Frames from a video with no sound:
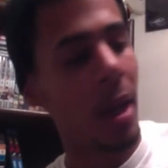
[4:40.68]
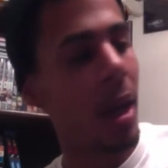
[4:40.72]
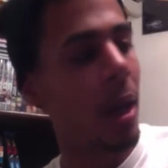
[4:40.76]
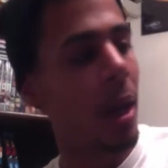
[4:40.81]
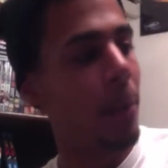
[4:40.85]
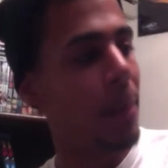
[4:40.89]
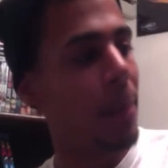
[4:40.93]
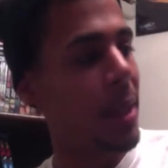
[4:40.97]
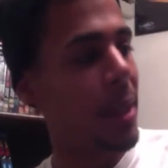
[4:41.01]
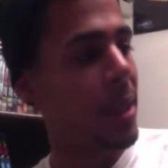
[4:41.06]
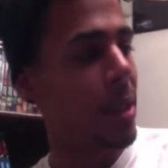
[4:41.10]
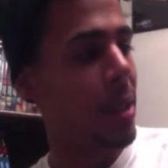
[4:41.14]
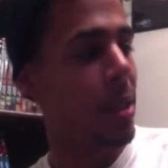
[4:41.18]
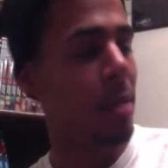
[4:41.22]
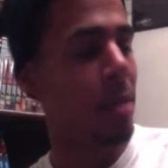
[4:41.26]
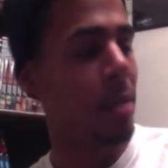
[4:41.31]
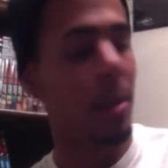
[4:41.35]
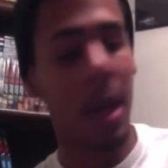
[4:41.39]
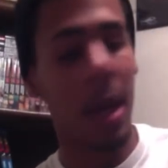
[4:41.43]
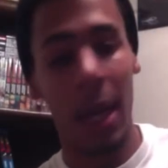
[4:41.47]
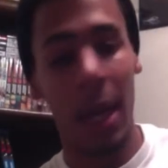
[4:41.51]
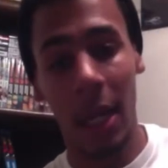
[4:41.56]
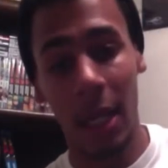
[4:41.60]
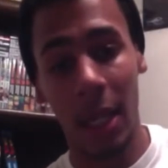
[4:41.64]
pieces to
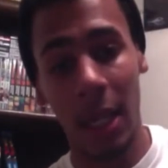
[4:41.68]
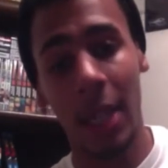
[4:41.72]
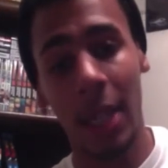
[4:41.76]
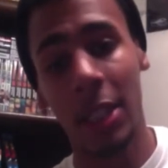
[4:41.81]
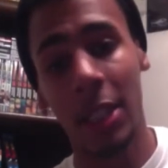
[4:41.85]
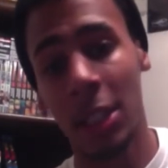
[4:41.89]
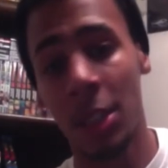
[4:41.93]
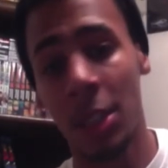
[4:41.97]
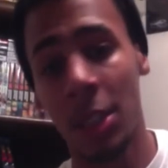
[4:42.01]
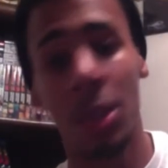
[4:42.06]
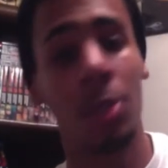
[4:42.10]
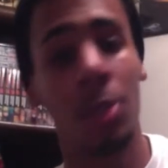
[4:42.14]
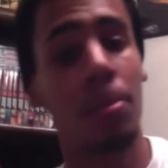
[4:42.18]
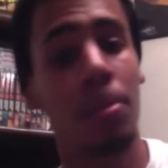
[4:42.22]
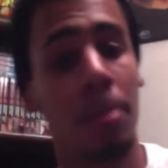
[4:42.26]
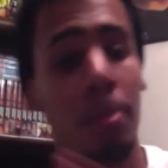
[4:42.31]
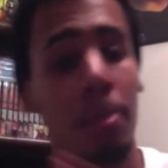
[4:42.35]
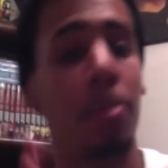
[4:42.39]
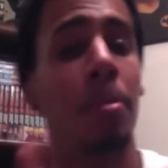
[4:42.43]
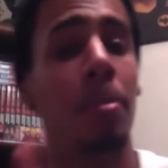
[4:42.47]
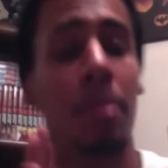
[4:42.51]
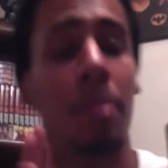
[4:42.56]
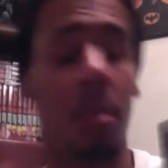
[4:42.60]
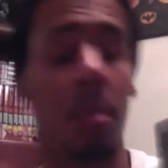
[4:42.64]
my collection
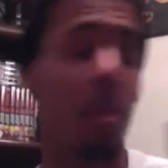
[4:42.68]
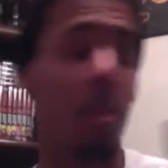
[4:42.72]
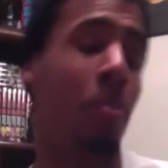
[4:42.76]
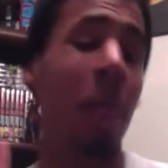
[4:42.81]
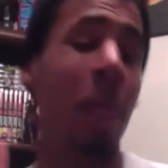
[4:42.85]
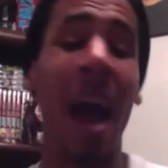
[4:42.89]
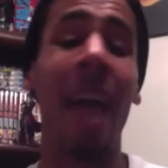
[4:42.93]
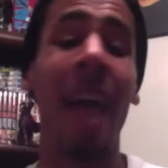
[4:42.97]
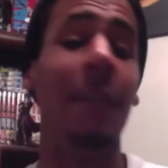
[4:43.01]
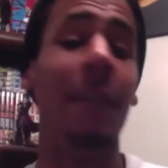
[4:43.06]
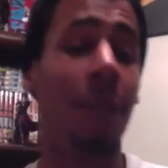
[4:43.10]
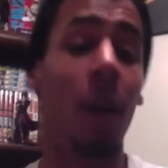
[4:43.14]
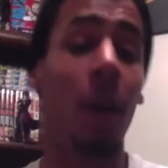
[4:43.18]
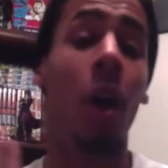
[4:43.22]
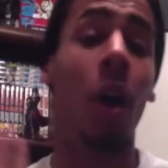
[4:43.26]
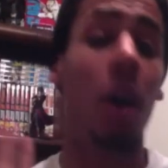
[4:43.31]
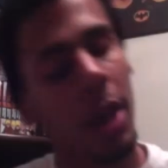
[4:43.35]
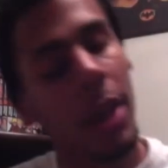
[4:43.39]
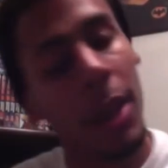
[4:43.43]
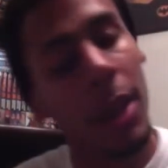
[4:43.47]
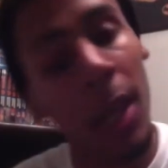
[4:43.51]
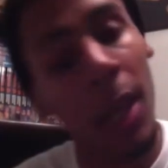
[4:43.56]
by far.